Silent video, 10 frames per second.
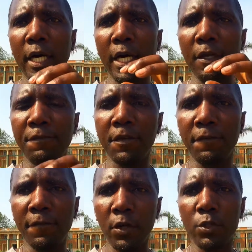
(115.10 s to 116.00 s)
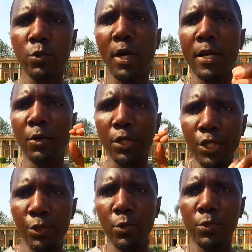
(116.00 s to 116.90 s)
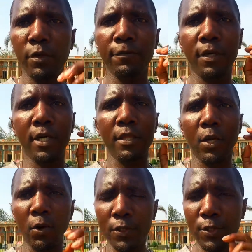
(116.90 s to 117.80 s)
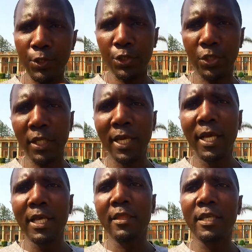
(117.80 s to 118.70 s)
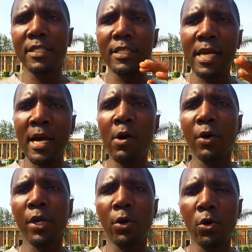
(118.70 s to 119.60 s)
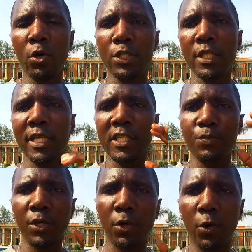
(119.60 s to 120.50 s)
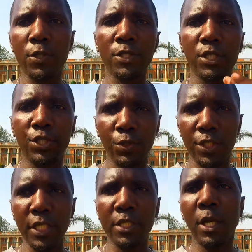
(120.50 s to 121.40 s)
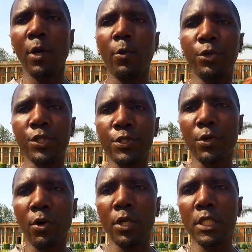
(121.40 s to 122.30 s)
if it fails to handle issues of the Constitution, there's now a court that has been constituted, which is called